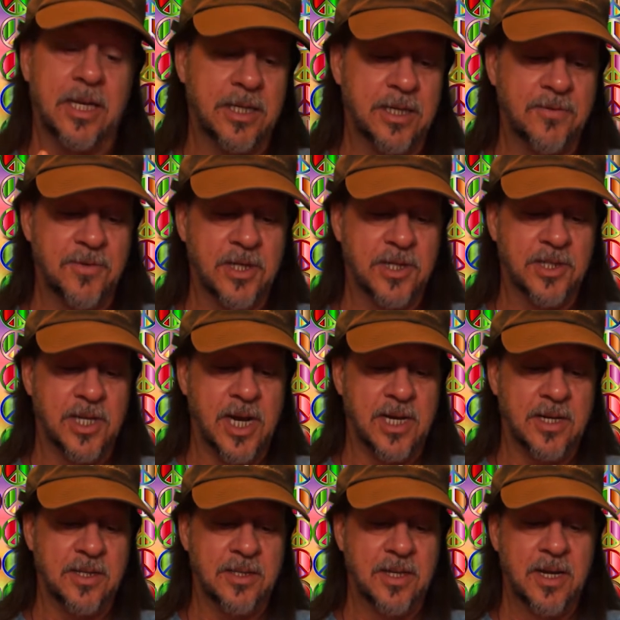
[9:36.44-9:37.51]
give you a
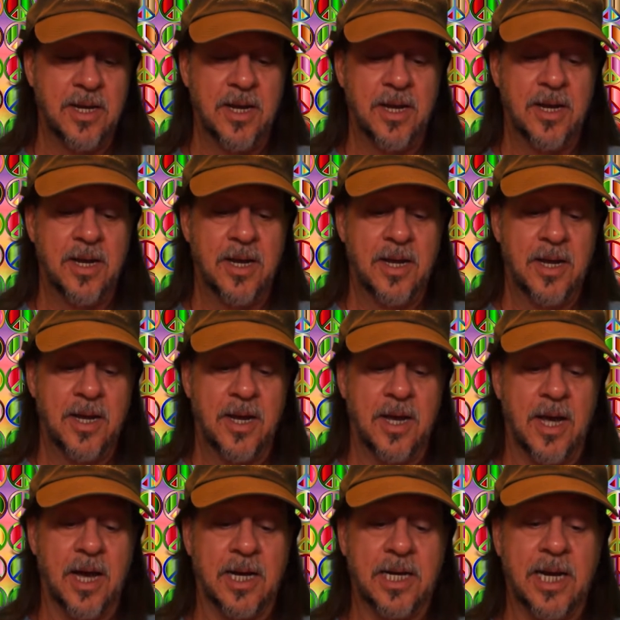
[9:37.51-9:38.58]
second. A